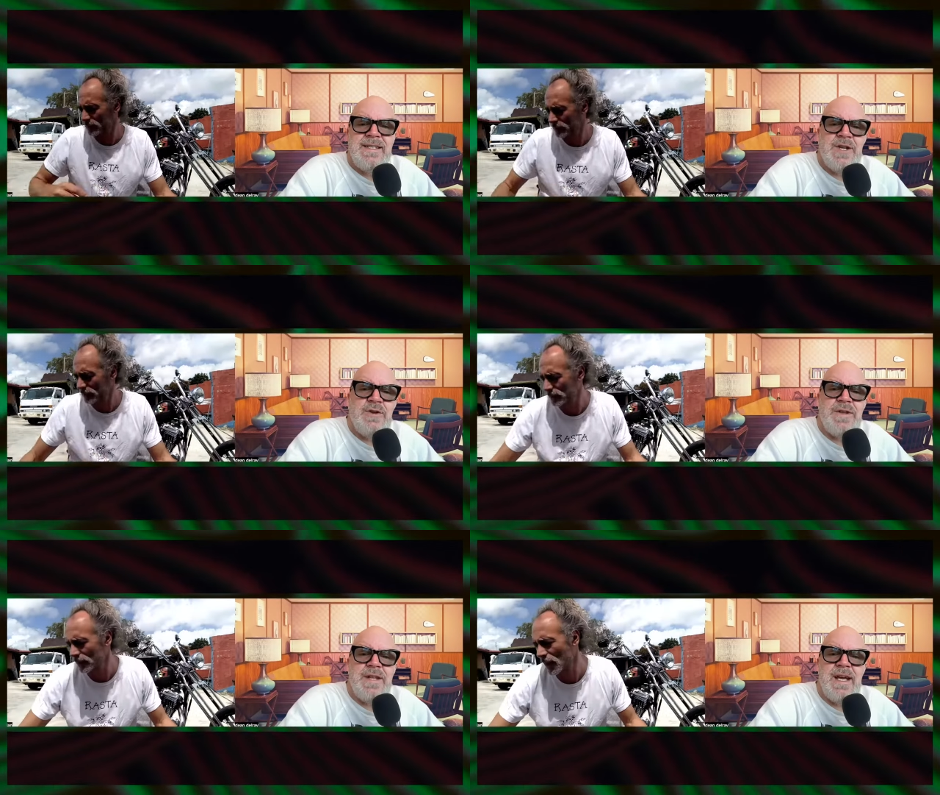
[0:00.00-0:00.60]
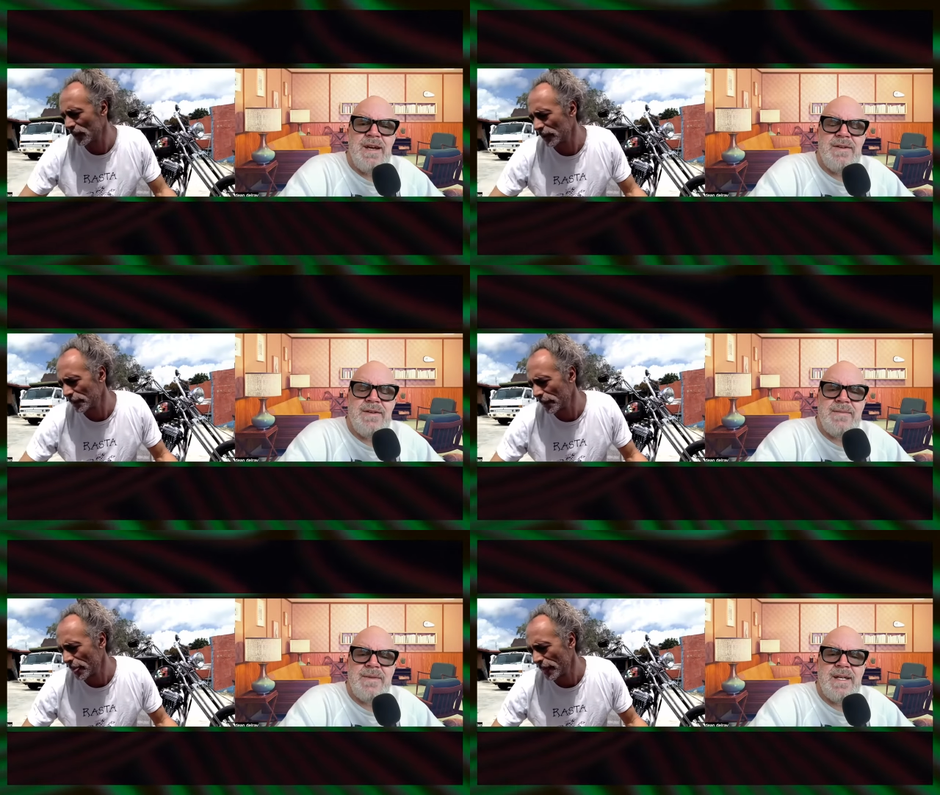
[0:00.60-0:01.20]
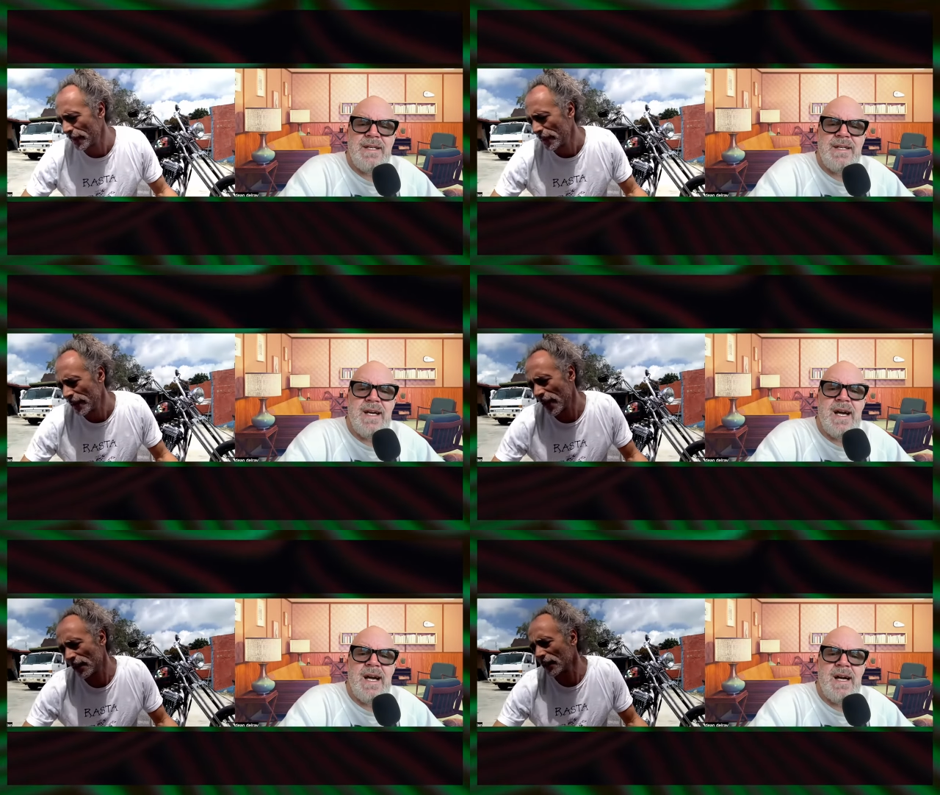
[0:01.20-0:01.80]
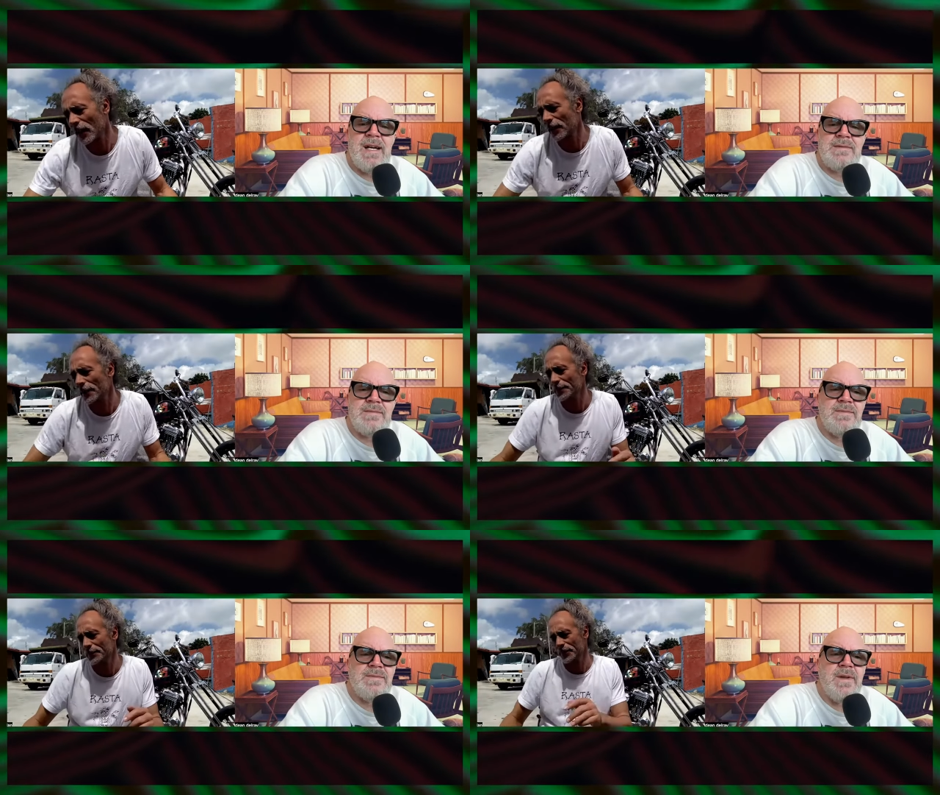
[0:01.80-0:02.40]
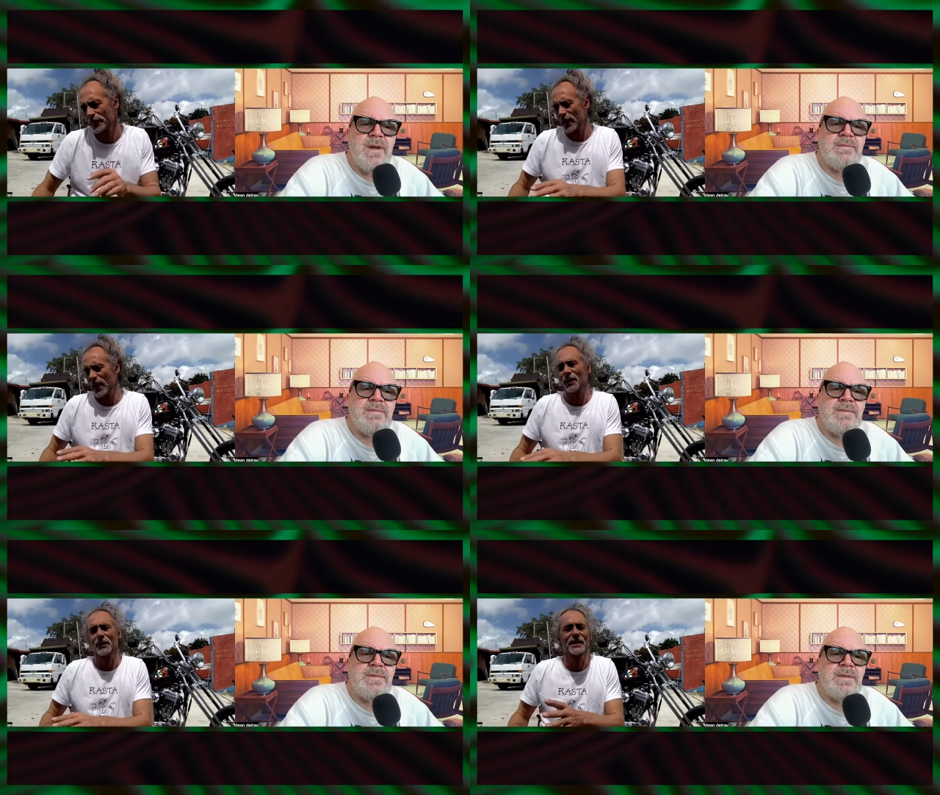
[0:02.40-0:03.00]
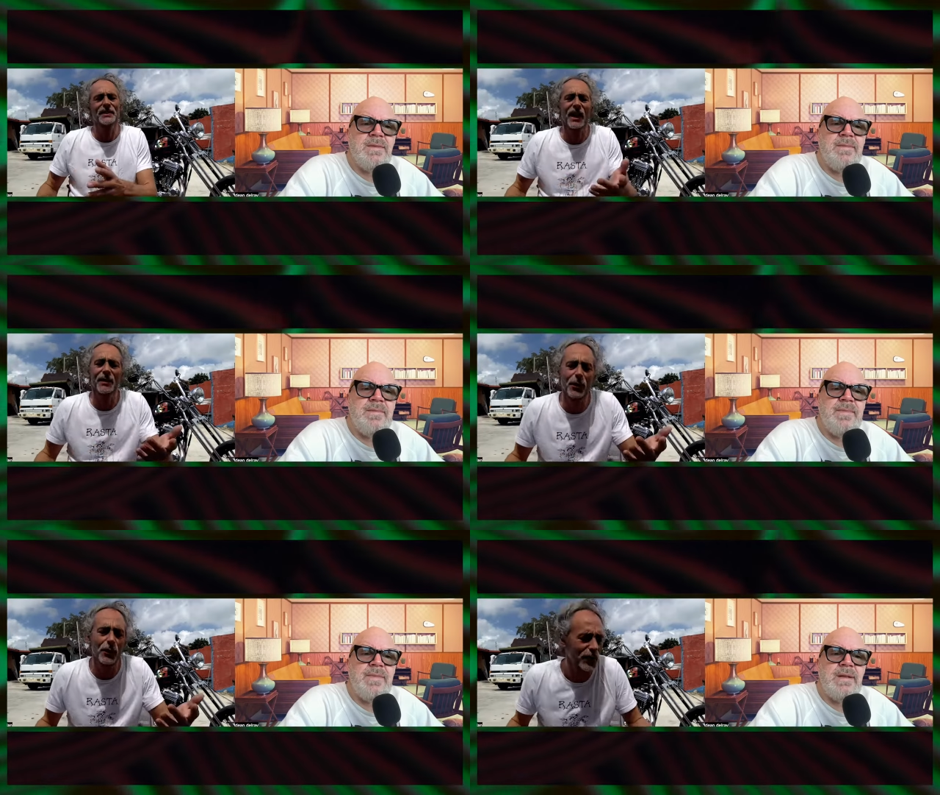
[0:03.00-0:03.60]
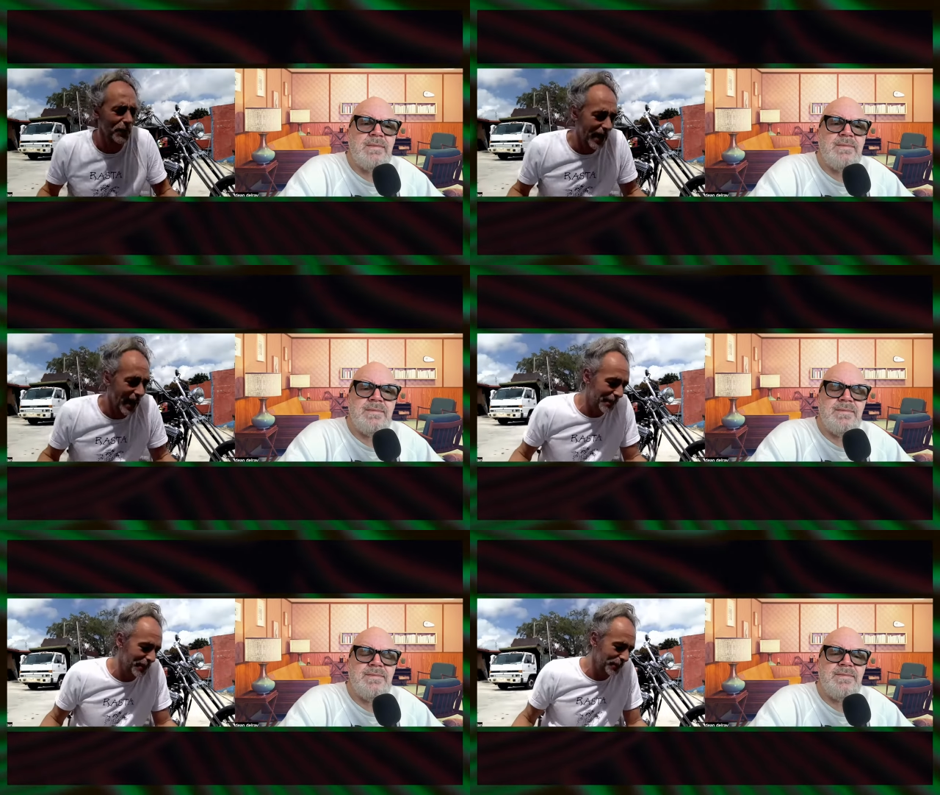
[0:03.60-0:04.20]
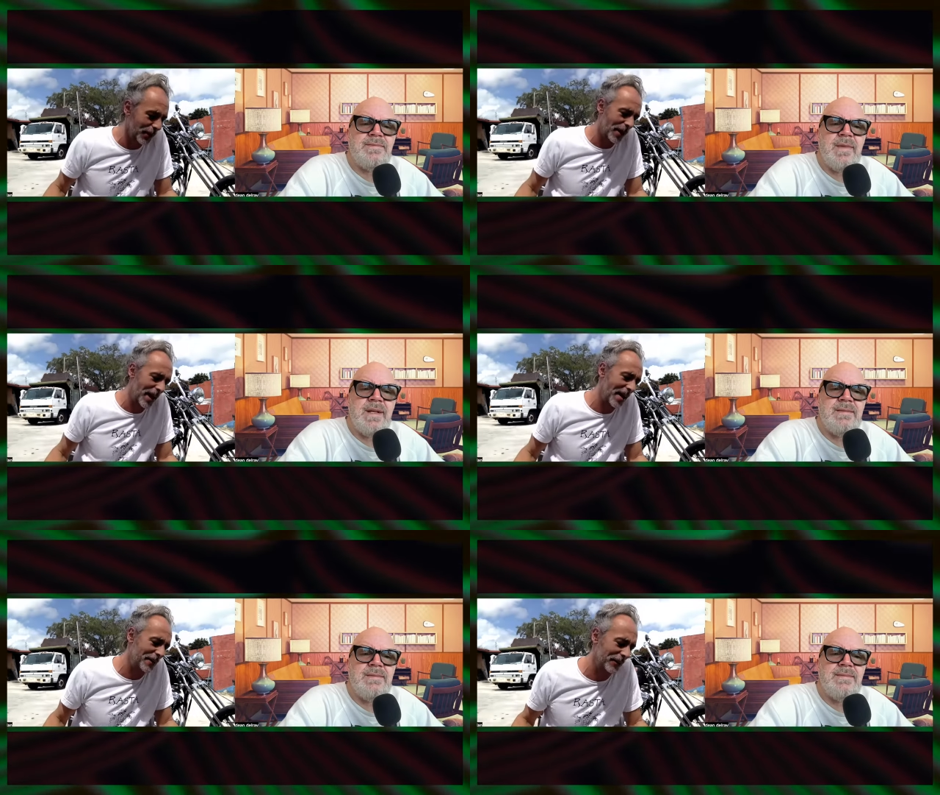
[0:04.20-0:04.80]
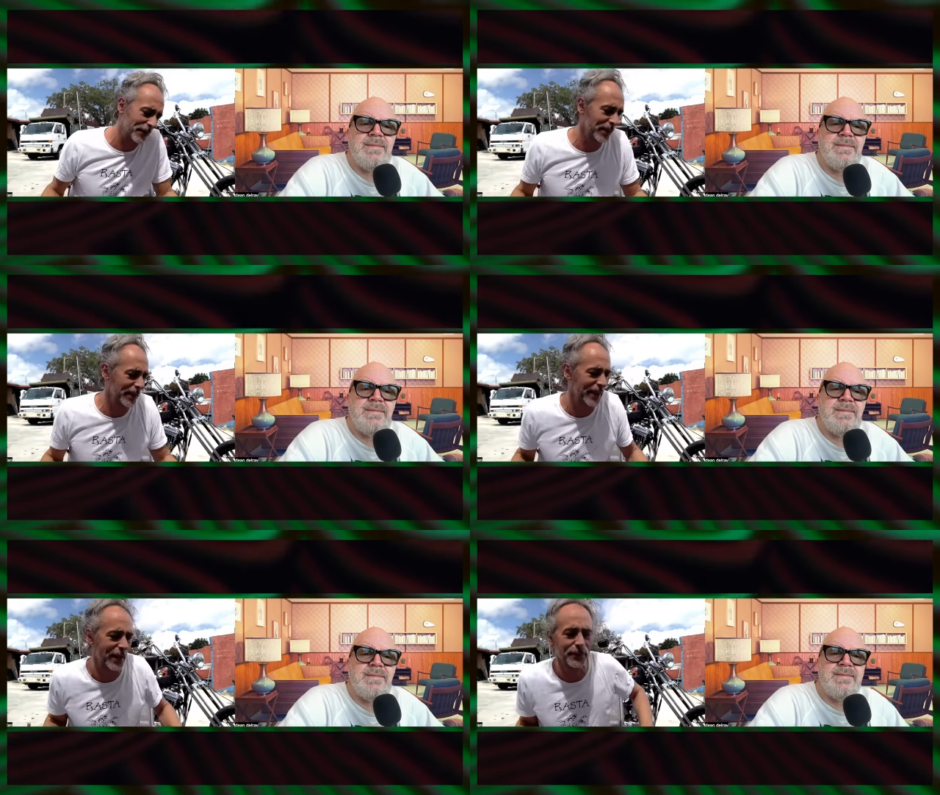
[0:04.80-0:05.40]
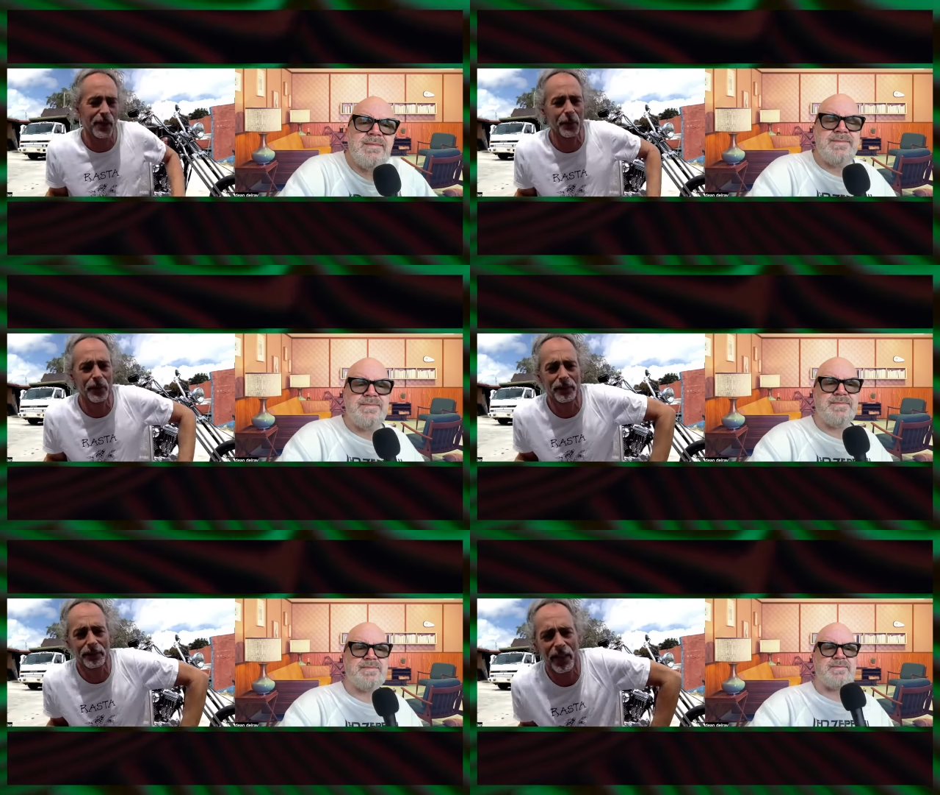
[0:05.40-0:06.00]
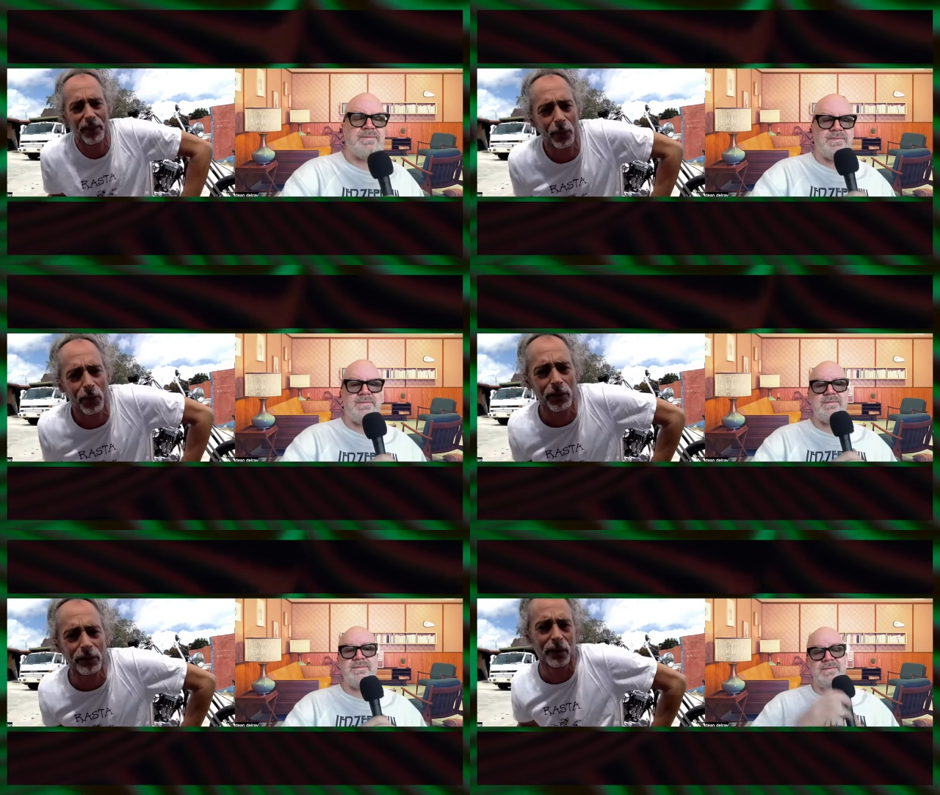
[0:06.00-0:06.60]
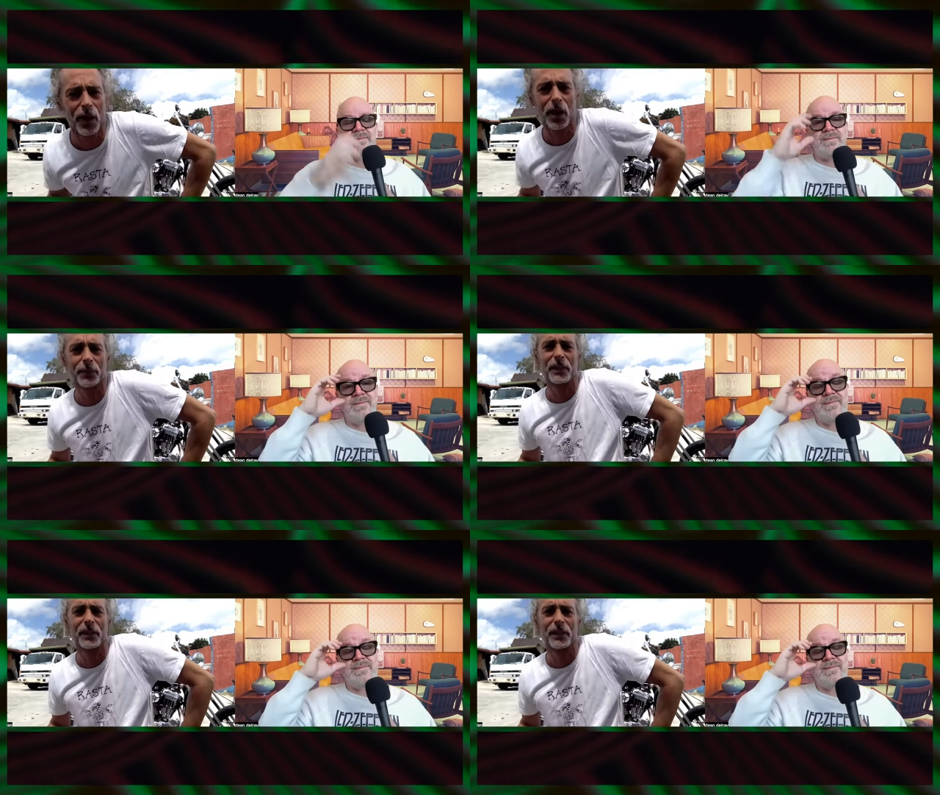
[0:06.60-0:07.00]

Speaker 1: he's over uh, there in. Uh,
Speaker 2: Anyway, since I moved to Miami, bro, I haven't really kept up with the leather world at all